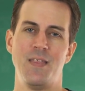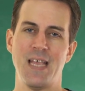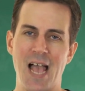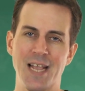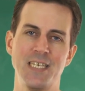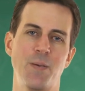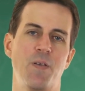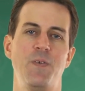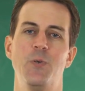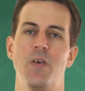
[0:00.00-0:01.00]
The
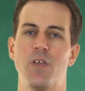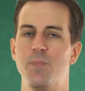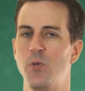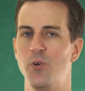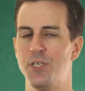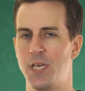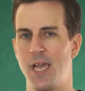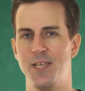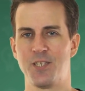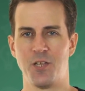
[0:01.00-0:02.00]
academic field of computer
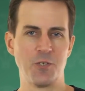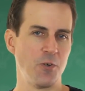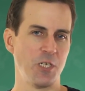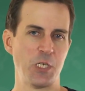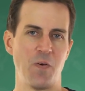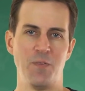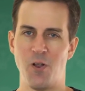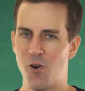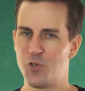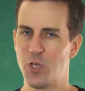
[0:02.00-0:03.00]
science concerns itself
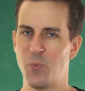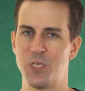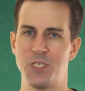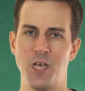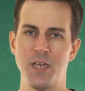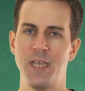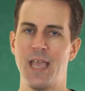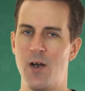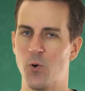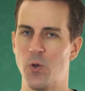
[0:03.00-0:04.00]
largely with
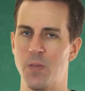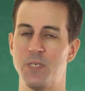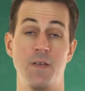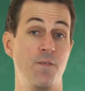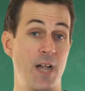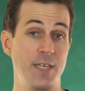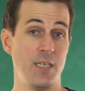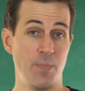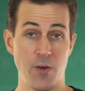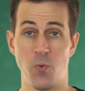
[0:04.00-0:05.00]
studying algorithms and
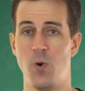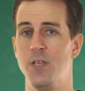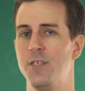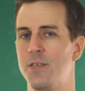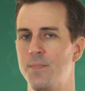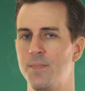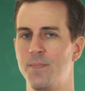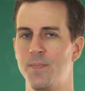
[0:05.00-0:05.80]
finding better ones.